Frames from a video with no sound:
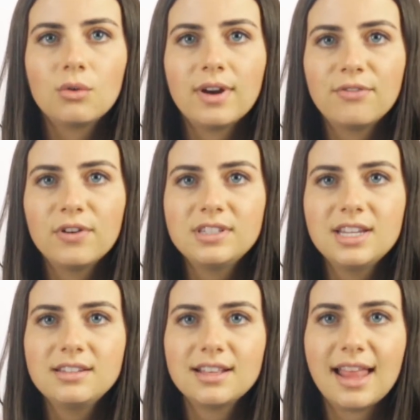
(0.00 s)

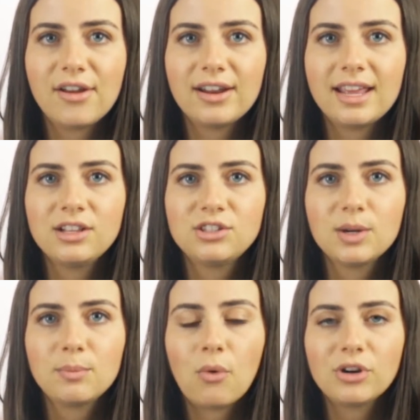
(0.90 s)
References allow you to
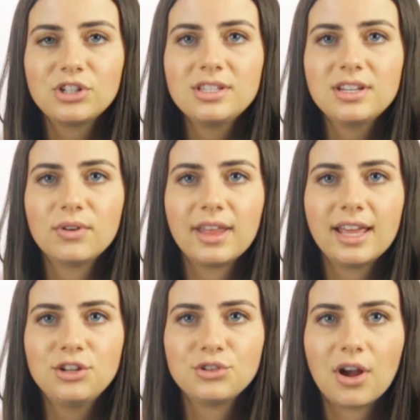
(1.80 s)
insert portions of
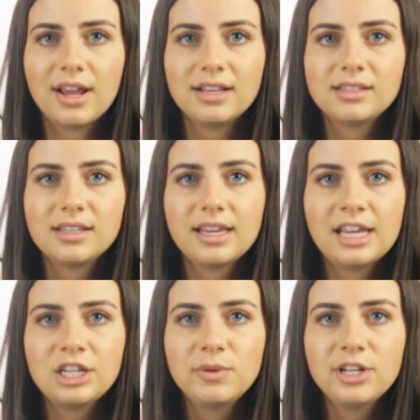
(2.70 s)
related drawings
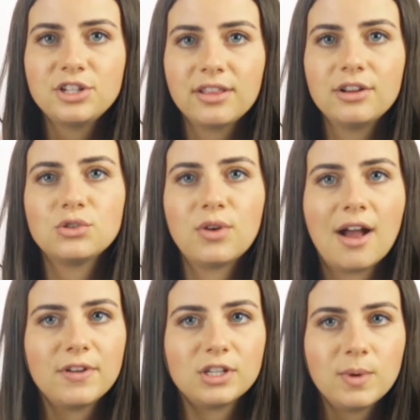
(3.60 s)
into each other's
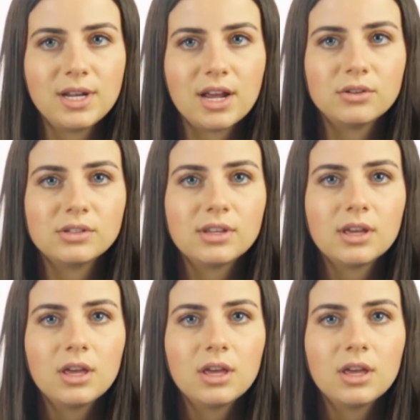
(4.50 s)
graphics windows,